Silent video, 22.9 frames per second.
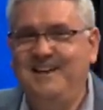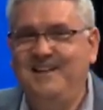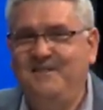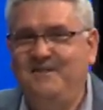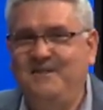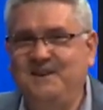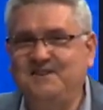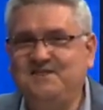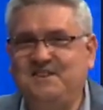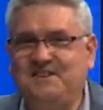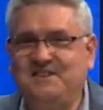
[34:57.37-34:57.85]

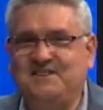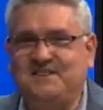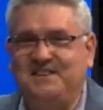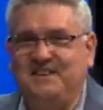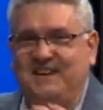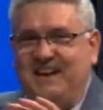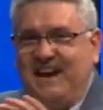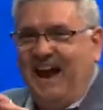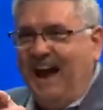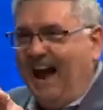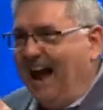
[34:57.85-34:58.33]
This is the
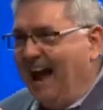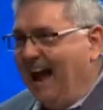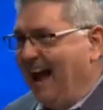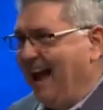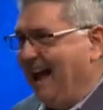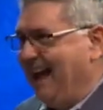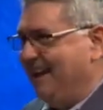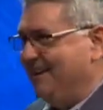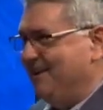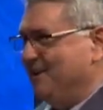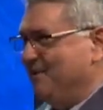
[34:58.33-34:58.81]

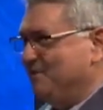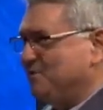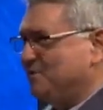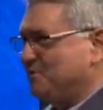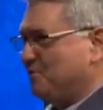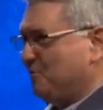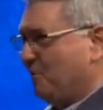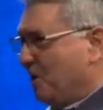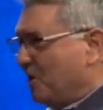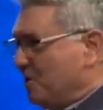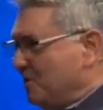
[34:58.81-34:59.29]
kind of
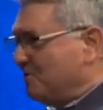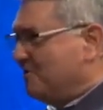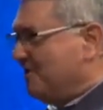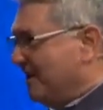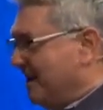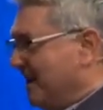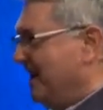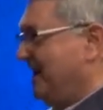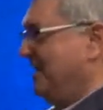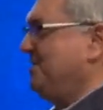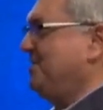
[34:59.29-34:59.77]

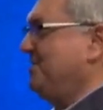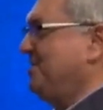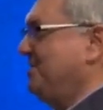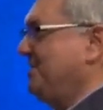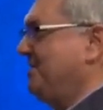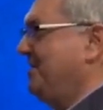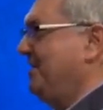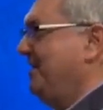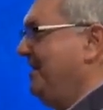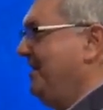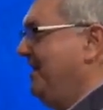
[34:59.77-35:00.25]

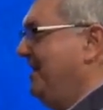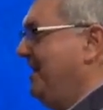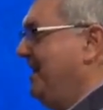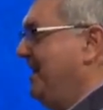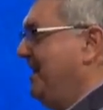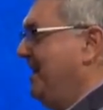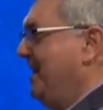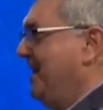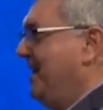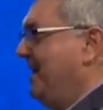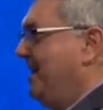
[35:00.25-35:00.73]
shrewdness
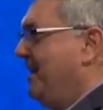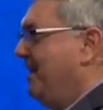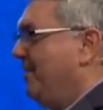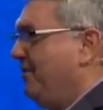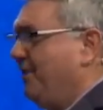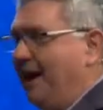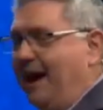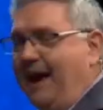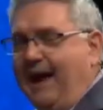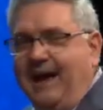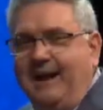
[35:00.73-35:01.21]

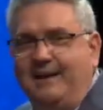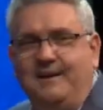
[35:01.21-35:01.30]
that